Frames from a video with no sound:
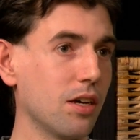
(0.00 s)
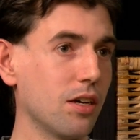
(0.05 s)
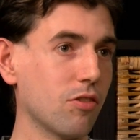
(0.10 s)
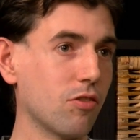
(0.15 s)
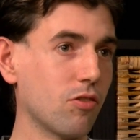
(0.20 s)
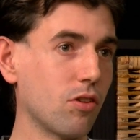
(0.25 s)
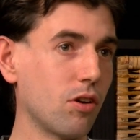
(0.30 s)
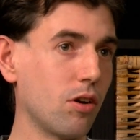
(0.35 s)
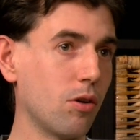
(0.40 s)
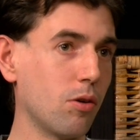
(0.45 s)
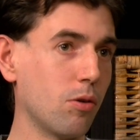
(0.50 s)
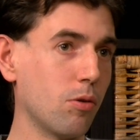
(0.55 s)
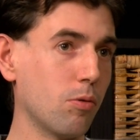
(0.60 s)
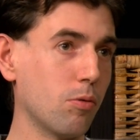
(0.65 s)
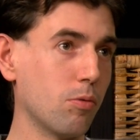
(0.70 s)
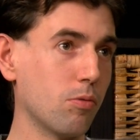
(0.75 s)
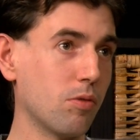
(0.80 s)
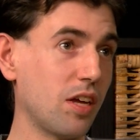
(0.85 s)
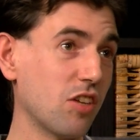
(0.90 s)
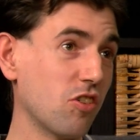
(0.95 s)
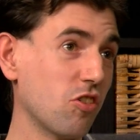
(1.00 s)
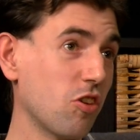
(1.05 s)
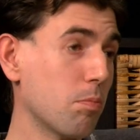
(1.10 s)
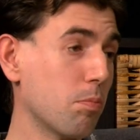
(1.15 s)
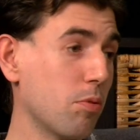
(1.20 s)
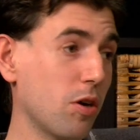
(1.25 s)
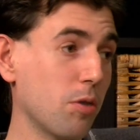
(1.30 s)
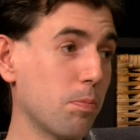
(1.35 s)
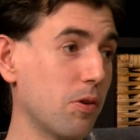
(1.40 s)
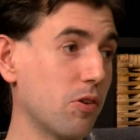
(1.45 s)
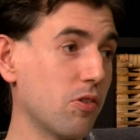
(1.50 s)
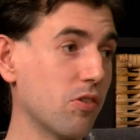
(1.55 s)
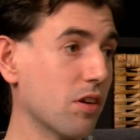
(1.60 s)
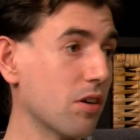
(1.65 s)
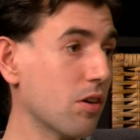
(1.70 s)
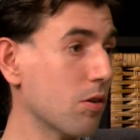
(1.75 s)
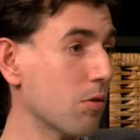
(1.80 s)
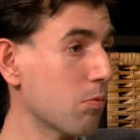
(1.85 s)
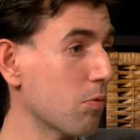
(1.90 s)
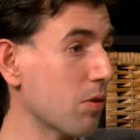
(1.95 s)
So that's our purpose
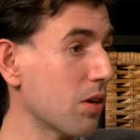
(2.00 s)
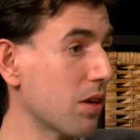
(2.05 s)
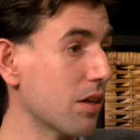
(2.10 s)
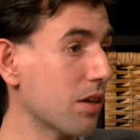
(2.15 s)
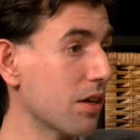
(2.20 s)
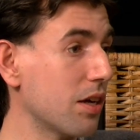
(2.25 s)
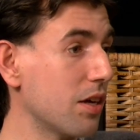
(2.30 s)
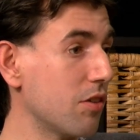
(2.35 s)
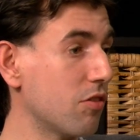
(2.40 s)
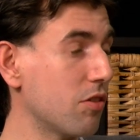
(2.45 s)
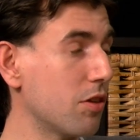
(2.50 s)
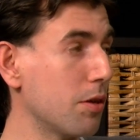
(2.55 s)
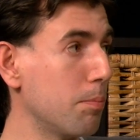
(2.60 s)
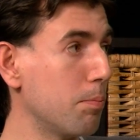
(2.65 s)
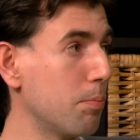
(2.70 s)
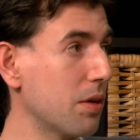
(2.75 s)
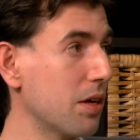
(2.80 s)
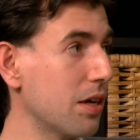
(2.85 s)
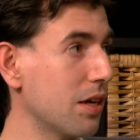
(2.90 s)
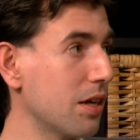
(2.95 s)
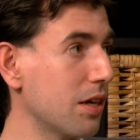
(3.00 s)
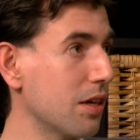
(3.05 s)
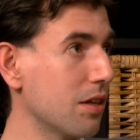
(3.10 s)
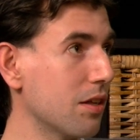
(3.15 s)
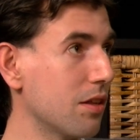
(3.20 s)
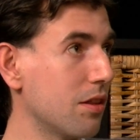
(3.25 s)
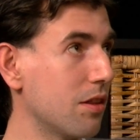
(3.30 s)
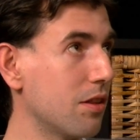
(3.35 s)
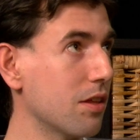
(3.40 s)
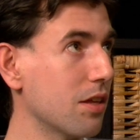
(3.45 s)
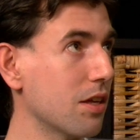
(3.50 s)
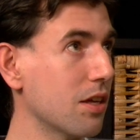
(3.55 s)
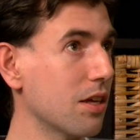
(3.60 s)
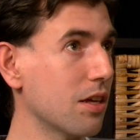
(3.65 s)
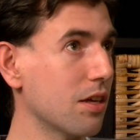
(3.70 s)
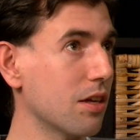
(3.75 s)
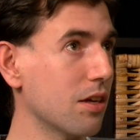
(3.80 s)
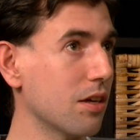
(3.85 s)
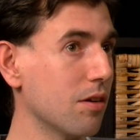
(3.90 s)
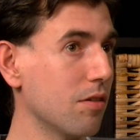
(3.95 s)
here, really, is to be
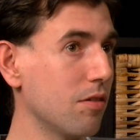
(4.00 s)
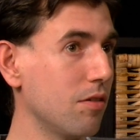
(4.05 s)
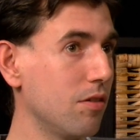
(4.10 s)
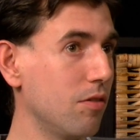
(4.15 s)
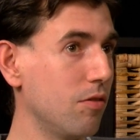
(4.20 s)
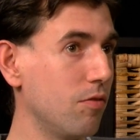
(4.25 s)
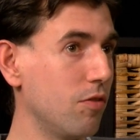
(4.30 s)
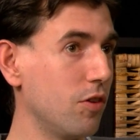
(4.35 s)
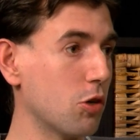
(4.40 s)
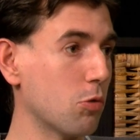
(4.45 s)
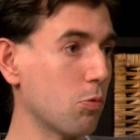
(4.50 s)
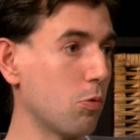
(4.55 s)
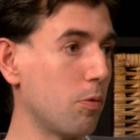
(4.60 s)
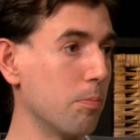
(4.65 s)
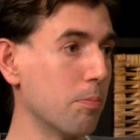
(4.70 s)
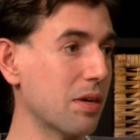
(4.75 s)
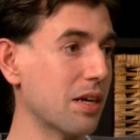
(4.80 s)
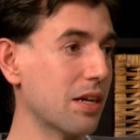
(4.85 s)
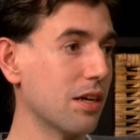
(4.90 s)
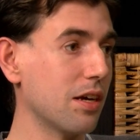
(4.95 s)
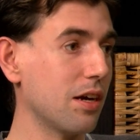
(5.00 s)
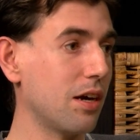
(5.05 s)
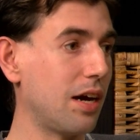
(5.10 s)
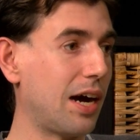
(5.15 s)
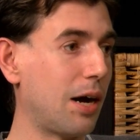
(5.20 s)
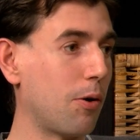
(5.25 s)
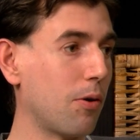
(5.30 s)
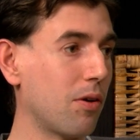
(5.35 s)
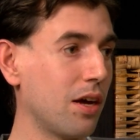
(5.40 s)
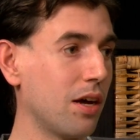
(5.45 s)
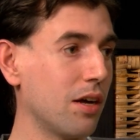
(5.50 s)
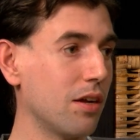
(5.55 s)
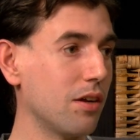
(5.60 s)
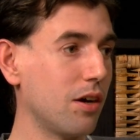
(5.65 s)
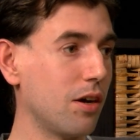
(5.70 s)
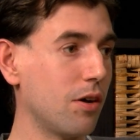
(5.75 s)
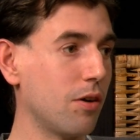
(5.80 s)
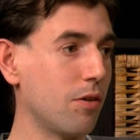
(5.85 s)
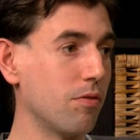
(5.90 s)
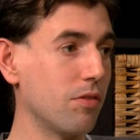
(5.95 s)
the visual media outlet
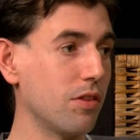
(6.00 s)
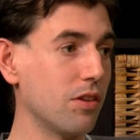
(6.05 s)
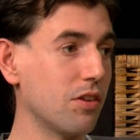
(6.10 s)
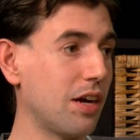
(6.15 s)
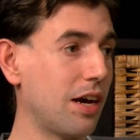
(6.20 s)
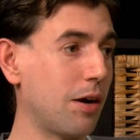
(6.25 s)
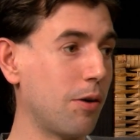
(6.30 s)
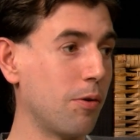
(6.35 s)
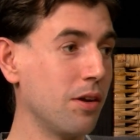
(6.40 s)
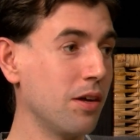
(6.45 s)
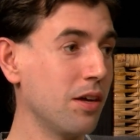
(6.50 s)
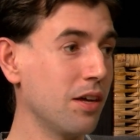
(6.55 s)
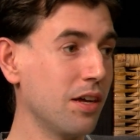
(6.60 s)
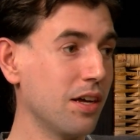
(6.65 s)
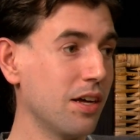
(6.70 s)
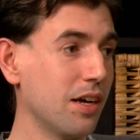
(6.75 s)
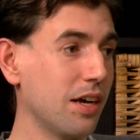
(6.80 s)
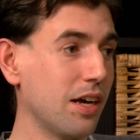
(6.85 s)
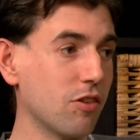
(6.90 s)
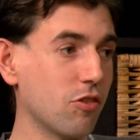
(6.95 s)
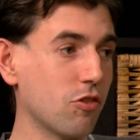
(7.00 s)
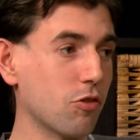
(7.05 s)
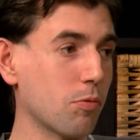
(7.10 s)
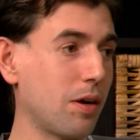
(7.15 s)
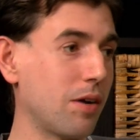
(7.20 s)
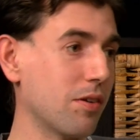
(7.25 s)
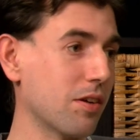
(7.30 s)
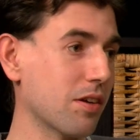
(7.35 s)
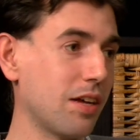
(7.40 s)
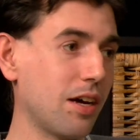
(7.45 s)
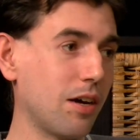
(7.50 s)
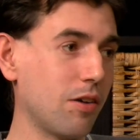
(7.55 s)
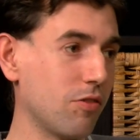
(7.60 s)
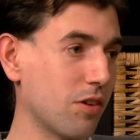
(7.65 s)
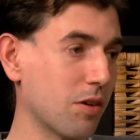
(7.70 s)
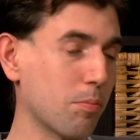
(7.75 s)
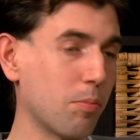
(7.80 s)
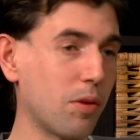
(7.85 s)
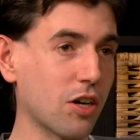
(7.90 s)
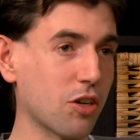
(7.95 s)
of the town and surrounding
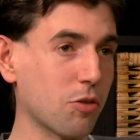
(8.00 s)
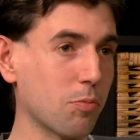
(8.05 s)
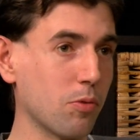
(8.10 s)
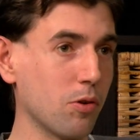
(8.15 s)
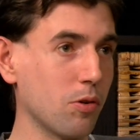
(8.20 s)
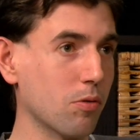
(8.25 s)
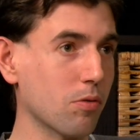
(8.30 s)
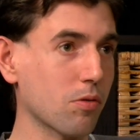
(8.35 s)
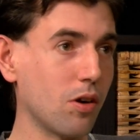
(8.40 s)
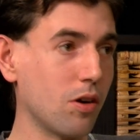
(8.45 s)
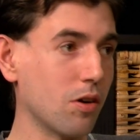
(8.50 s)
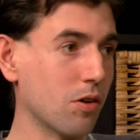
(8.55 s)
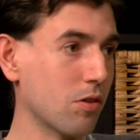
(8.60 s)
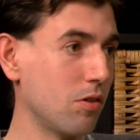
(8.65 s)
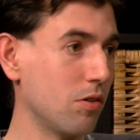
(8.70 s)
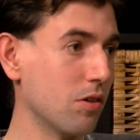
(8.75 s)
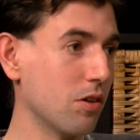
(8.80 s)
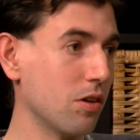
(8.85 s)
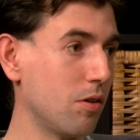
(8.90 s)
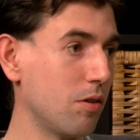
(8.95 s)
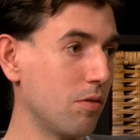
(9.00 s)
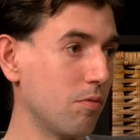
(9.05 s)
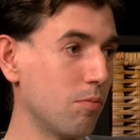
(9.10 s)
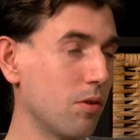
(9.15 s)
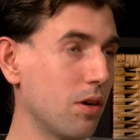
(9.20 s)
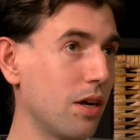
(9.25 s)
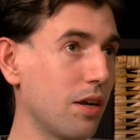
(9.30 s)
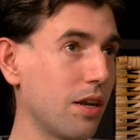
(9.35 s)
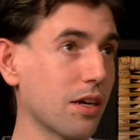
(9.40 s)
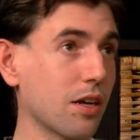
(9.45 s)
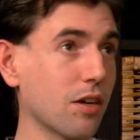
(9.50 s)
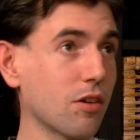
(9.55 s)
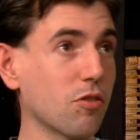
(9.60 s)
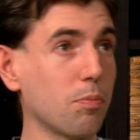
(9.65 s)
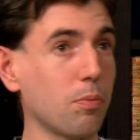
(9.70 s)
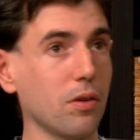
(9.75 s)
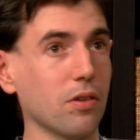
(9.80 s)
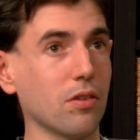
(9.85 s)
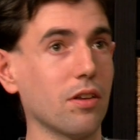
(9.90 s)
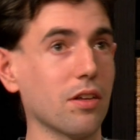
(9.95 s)
towns like Boxborough, Concord. You know, we're not like
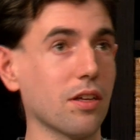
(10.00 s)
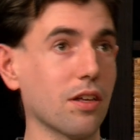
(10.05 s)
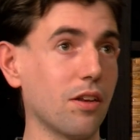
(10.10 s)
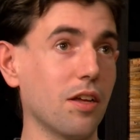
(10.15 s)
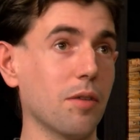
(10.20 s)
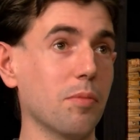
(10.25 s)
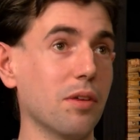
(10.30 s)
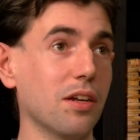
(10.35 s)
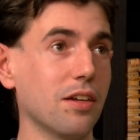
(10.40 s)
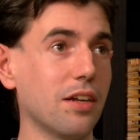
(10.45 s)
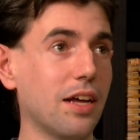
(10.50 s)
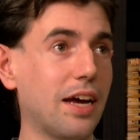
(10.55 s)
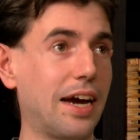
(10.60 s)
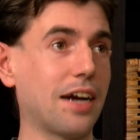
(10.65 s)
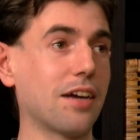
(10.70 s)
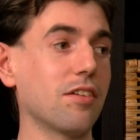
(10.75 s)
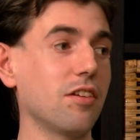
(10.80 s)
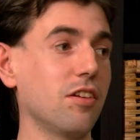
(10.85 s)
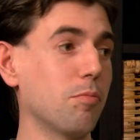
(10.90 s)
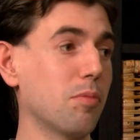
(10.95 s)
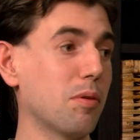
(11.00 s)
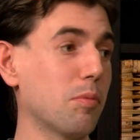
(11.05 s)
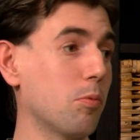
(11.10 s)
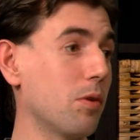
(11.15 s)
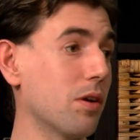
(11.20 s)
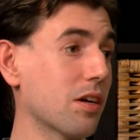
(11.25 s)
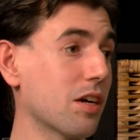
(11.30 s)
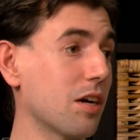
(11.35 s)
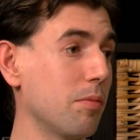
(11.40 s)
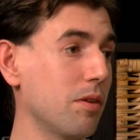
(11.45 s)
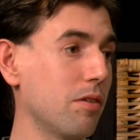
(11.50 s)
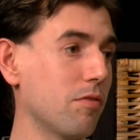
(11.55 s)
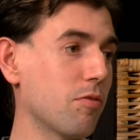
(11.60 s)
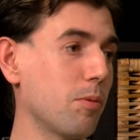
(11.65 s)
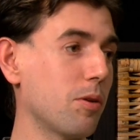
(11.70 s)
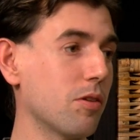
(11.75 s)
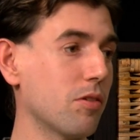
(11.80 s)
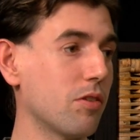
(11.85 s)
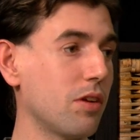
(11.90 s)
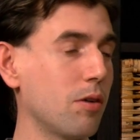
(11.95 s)
explicitly limited to Acton if people want to come in
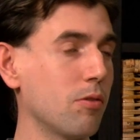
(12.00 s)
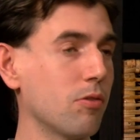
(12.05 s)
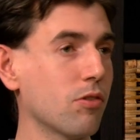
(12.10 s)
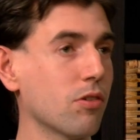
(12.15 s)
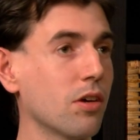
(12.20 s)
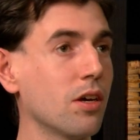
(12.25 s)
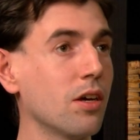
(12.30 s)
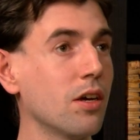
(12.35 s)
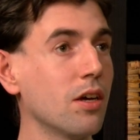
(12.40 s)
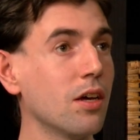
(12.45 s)
from other towns.